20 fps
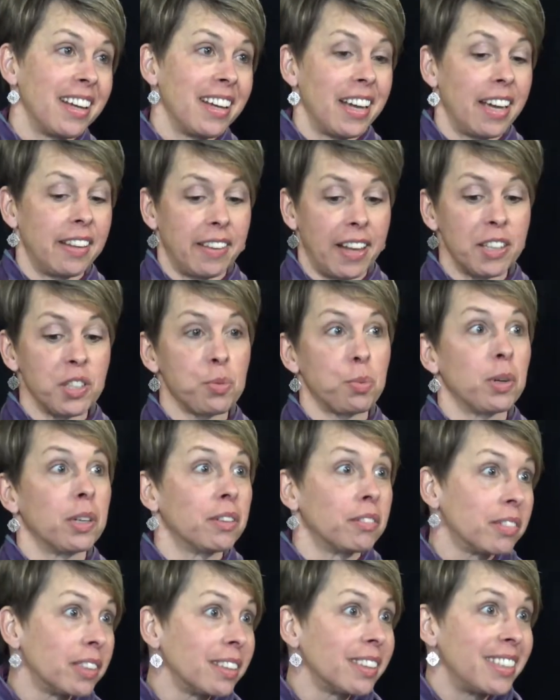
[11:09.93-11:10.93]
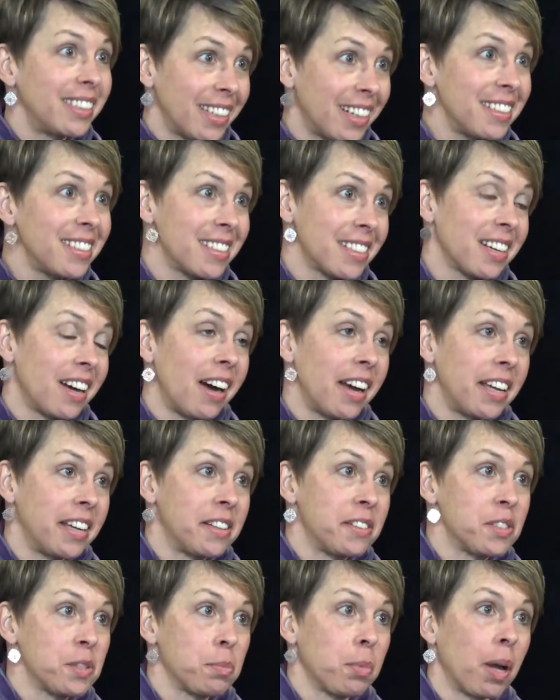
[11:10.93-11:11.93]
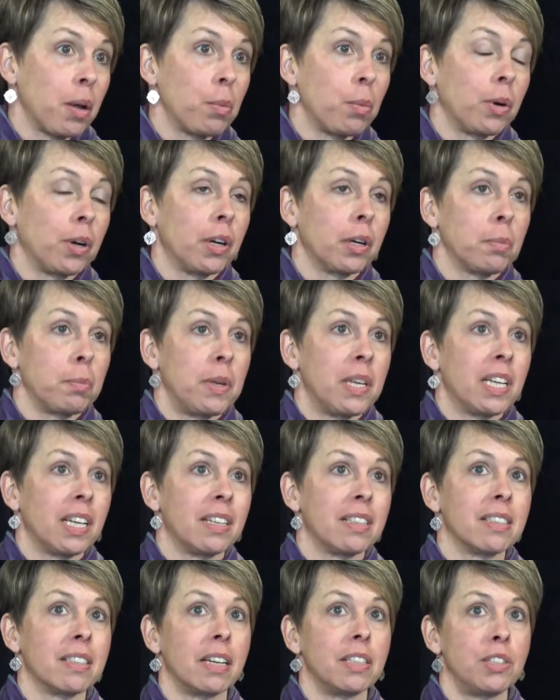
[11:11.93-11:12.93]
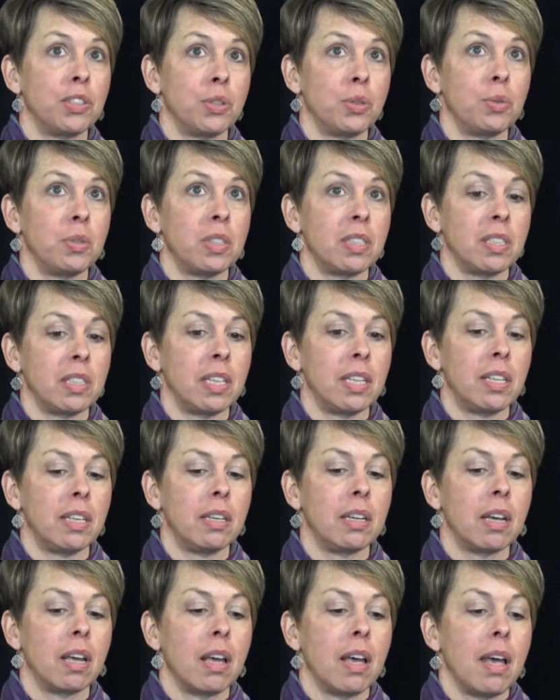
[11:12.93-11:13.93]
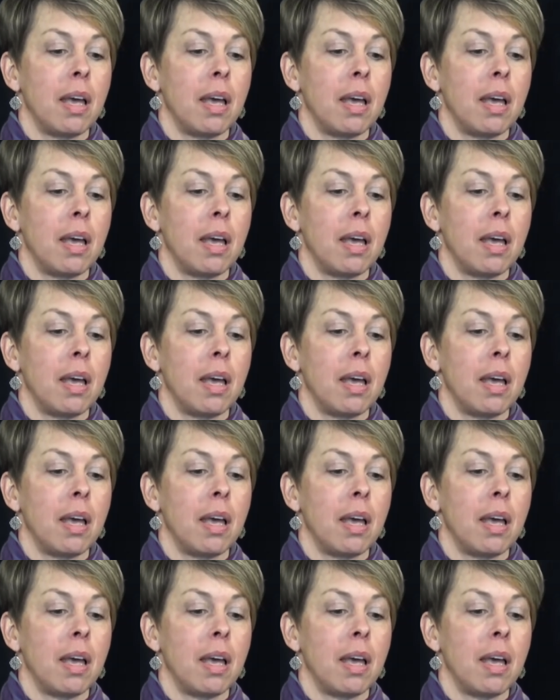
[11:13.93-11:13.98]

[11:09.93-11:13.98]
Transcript: Hmm. And that's where it really does tie into my work because I do see